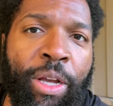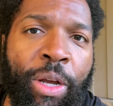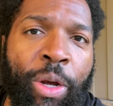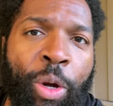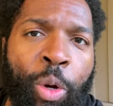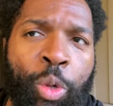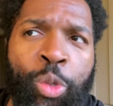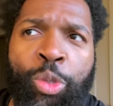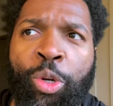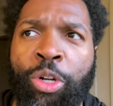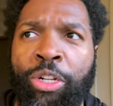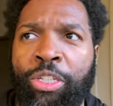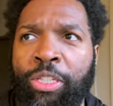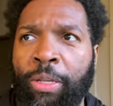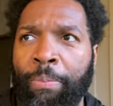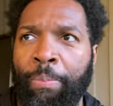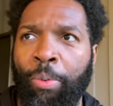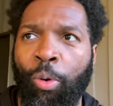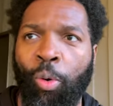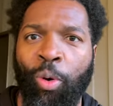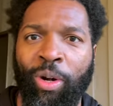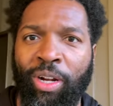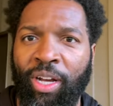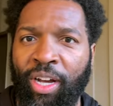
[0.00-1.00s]
Who's going to
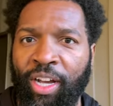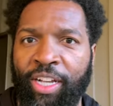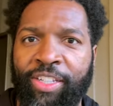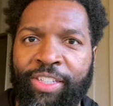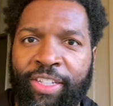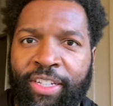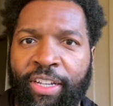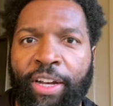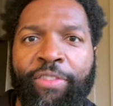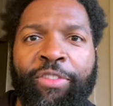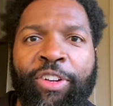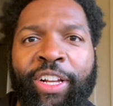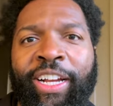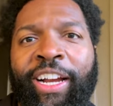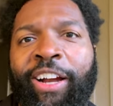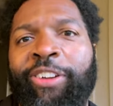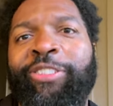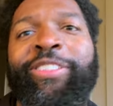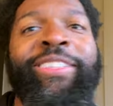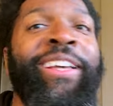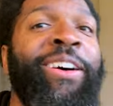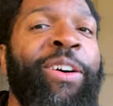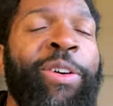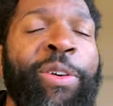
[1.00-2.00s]
support us governing
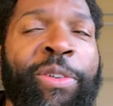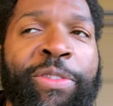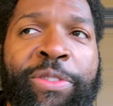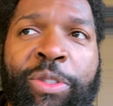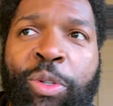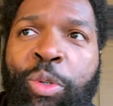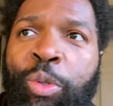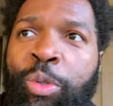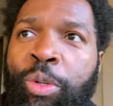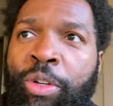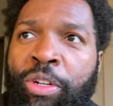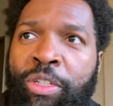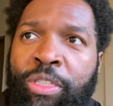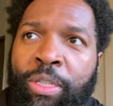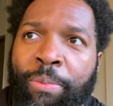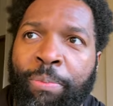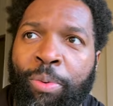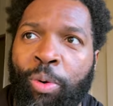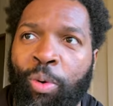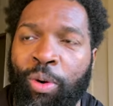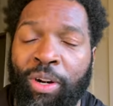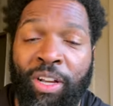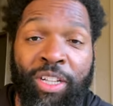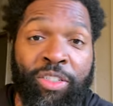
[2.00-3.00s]
ourselves? Who's going to
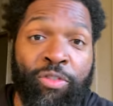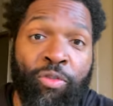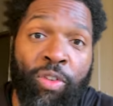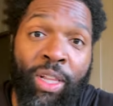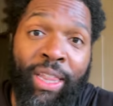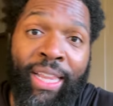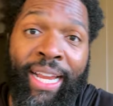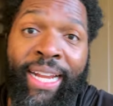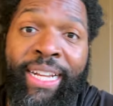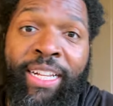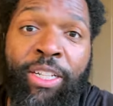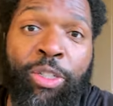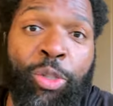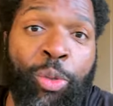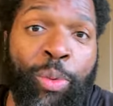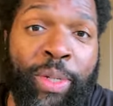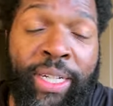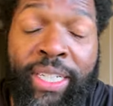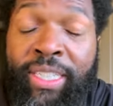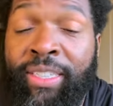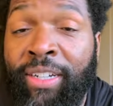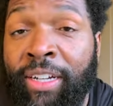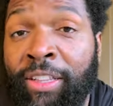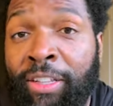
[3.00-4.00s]
support us relating to
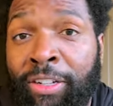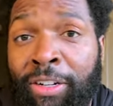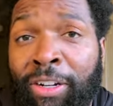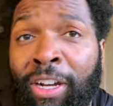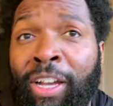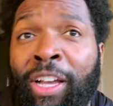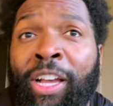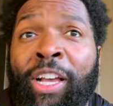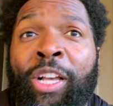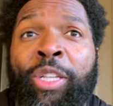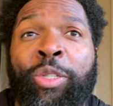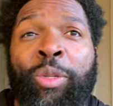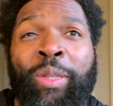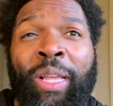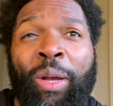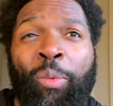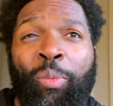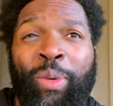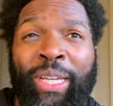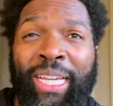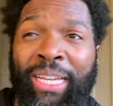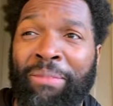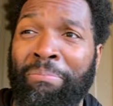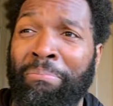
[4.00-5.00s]
each other so that
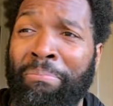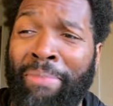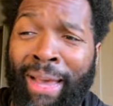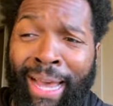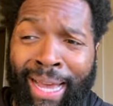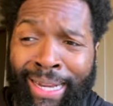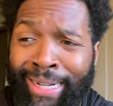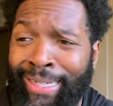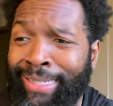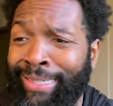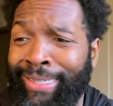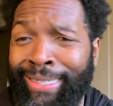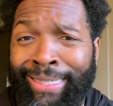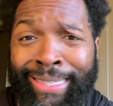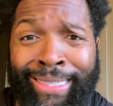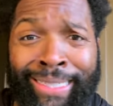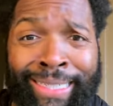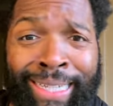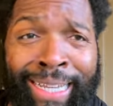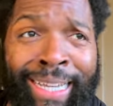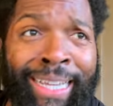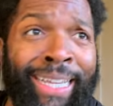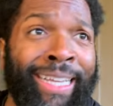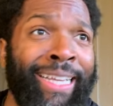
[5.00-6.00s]
we can manage these
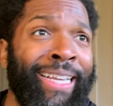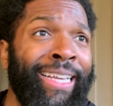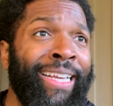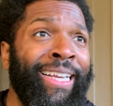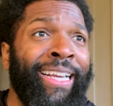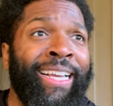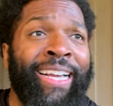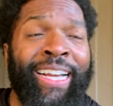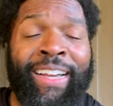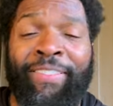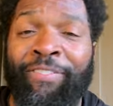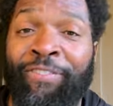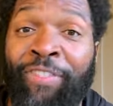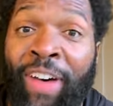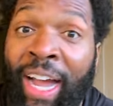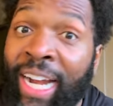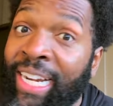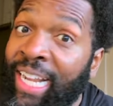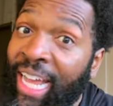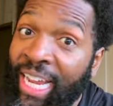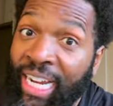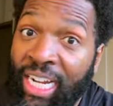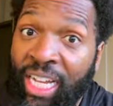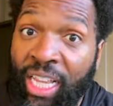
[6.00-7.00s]

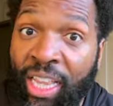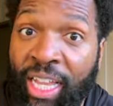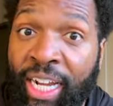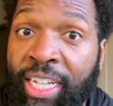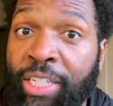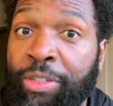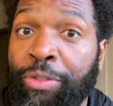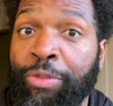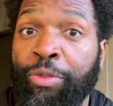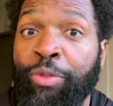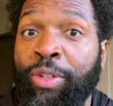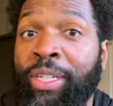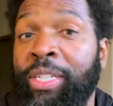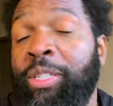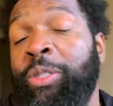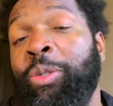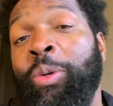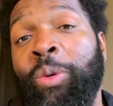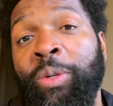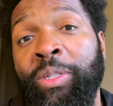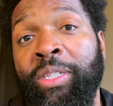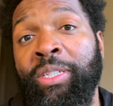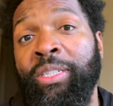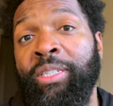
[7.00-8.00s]
finite collective
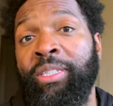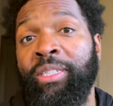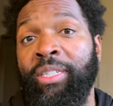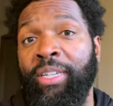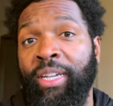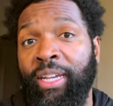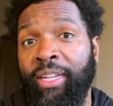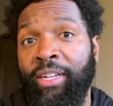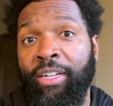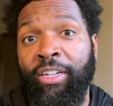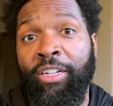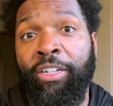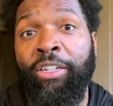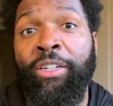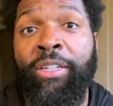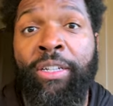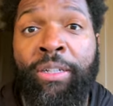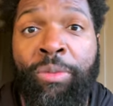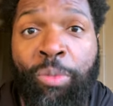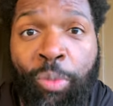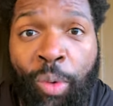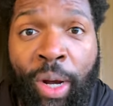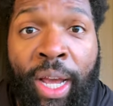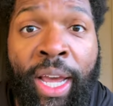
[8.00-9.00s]
resources in a
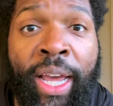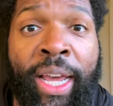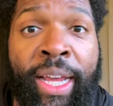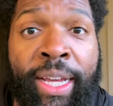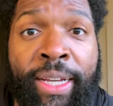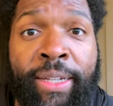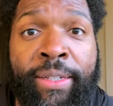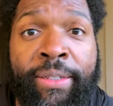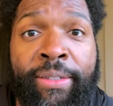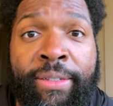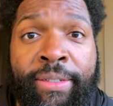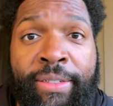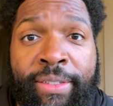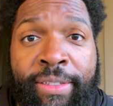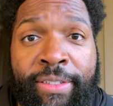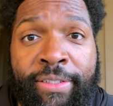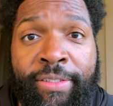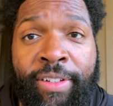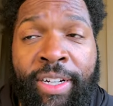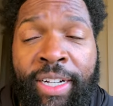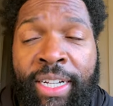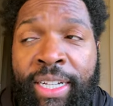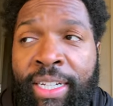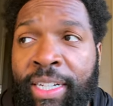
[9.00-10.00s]
good way,
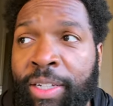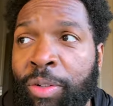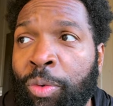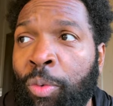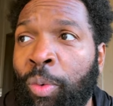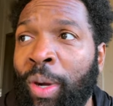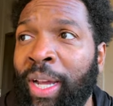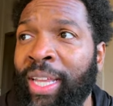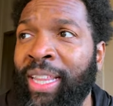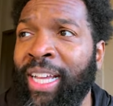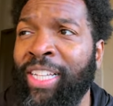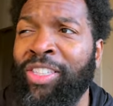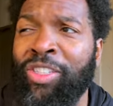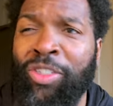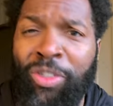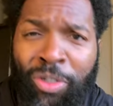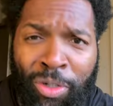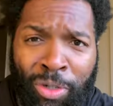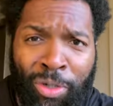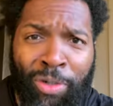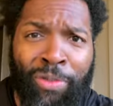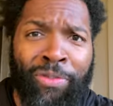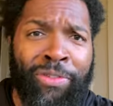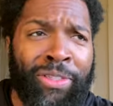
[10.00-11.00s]
right? In a way that
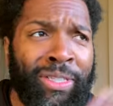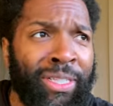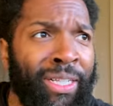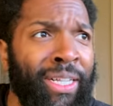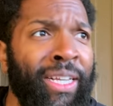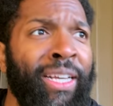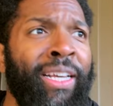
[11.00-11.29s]
serves